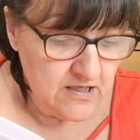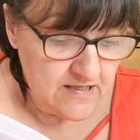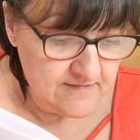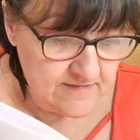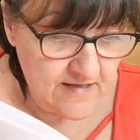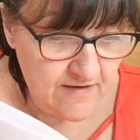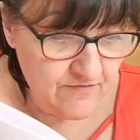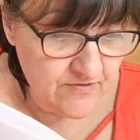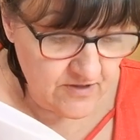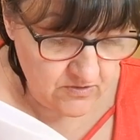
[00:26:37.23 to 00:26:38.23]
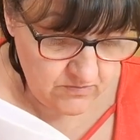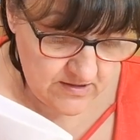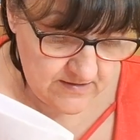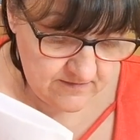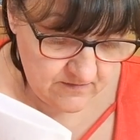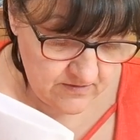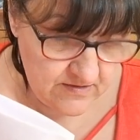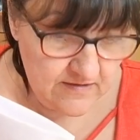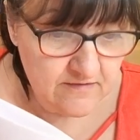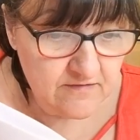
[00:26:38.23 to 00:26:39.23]
It says everything you need is on the
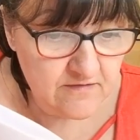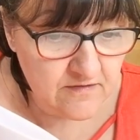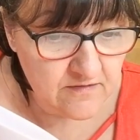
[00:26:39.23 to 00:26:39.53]
list.